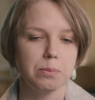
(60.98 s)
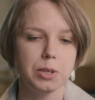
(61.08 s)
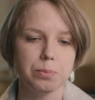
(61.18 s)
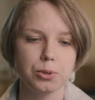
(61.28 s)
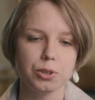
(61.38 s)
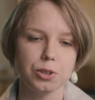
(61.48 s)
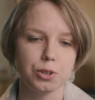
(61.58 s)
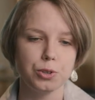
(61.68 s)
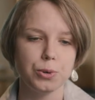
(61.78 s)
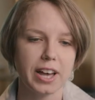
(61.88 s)

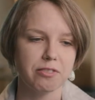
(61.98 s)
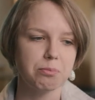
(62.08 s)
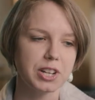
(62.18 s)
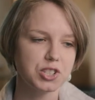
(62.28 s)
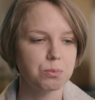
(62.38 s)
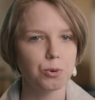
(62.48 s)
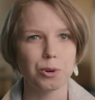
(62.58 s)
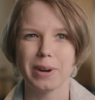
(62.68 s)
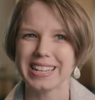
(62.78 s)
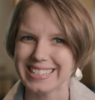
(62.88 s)
people who have much
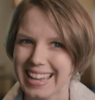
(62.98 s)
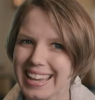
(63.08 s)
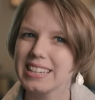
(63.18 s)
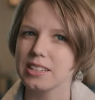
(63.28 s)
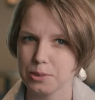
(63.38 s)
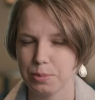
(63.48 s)
more mundane